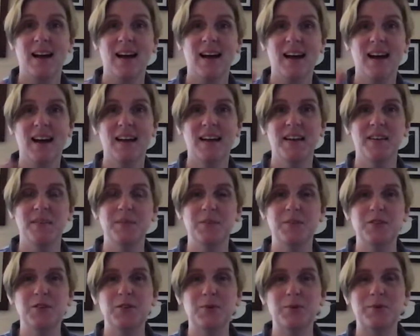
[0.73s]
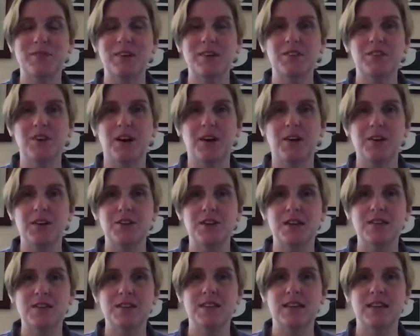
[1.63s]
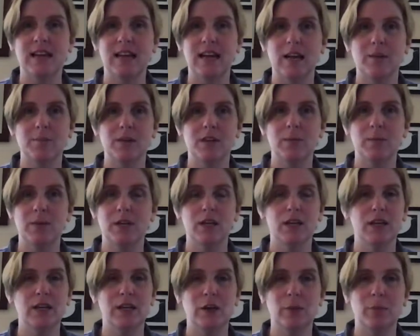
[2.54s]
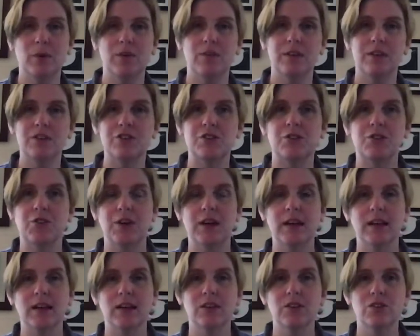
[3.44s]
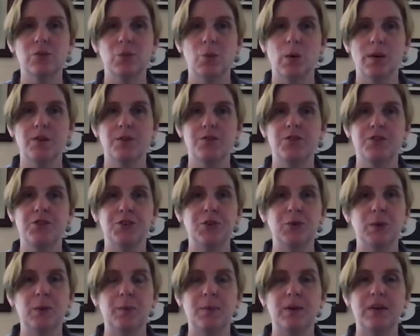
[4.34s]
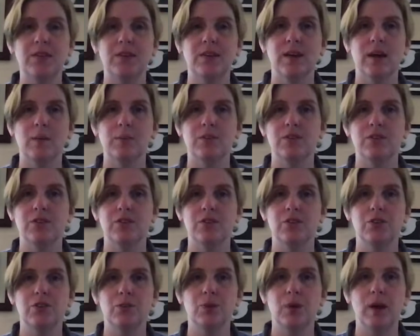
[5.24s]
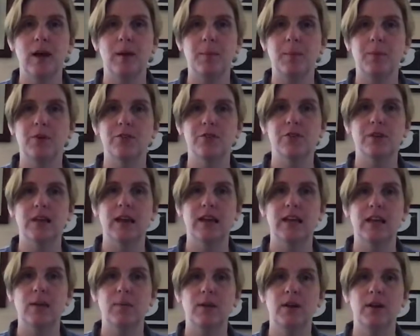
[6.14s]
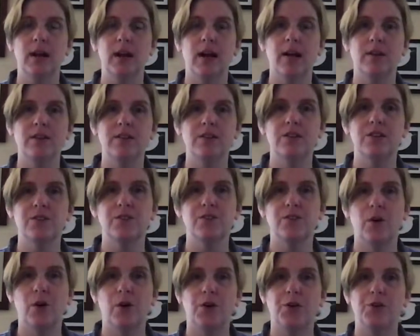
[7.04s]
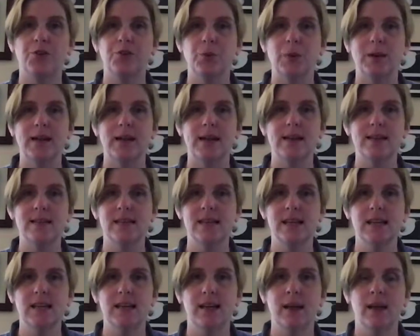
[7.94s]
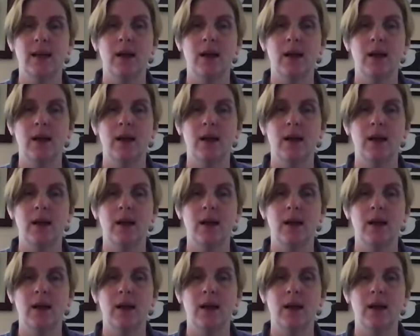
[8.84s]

Hi, this is Professor Holly Johnson, and I'm going to be your professor for English 102, Basic Composition 2 at Mercer County Community College in fall 2019.